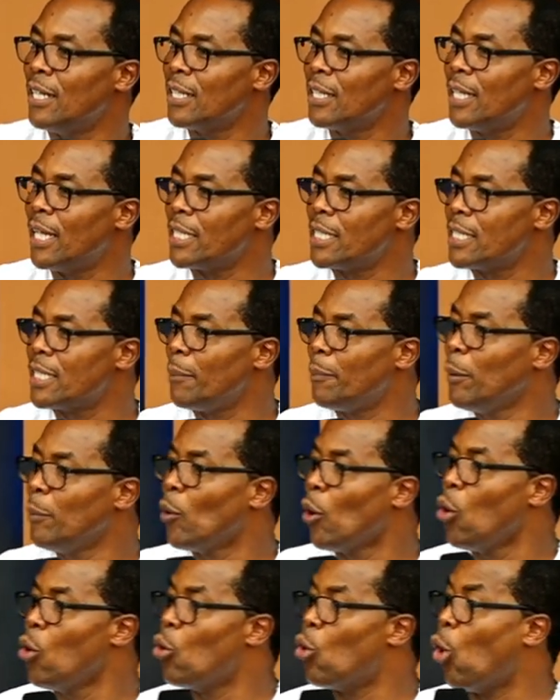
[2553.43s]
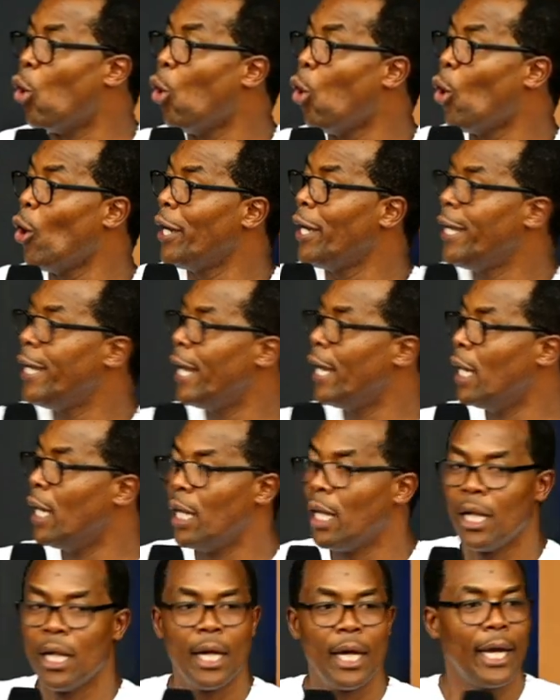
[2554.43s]
That the people who hoard
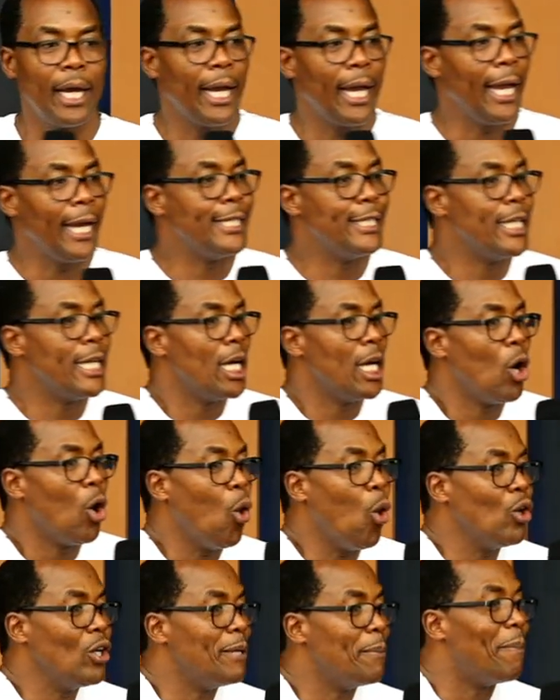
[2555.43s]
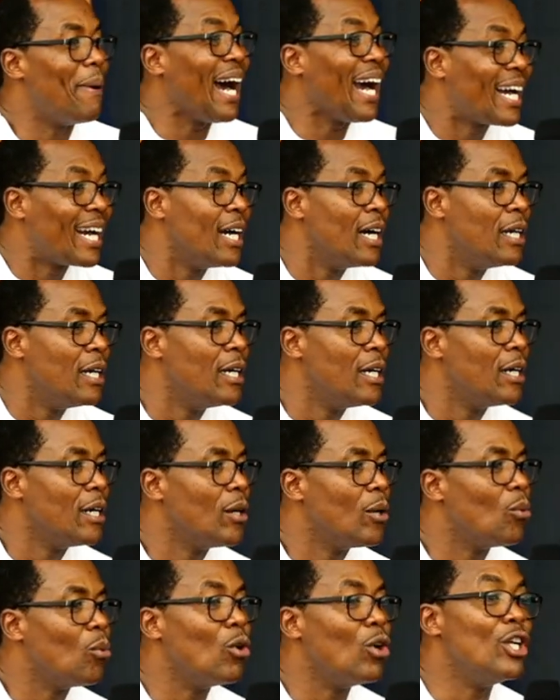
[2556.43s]
and hold back
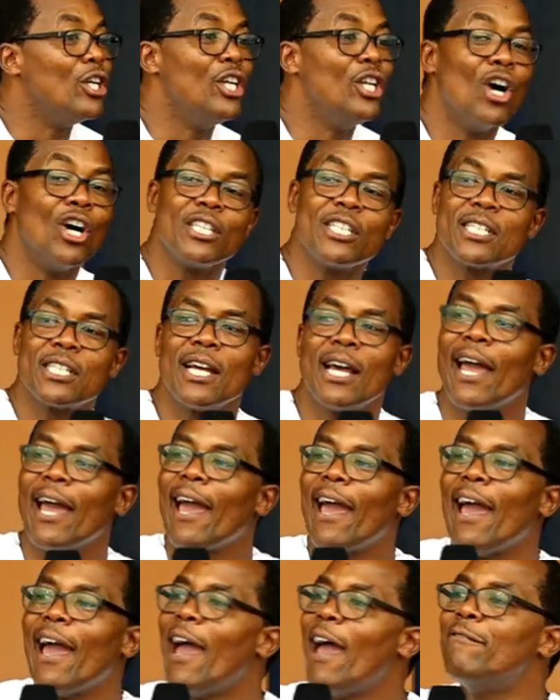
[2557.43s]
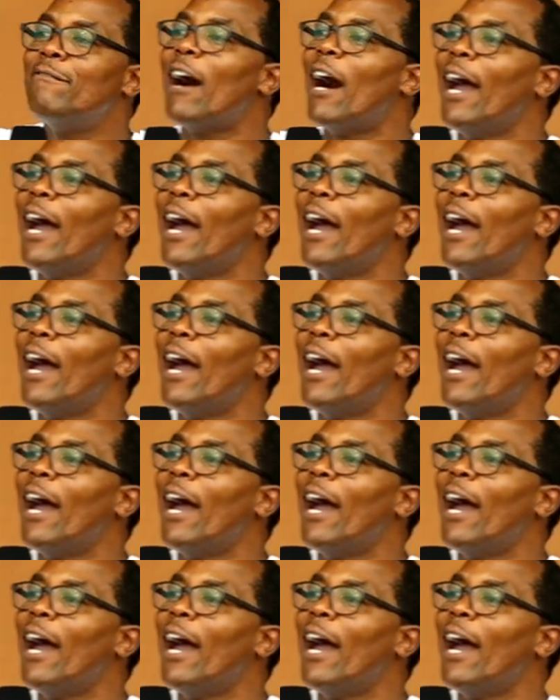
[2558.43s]
will not ever,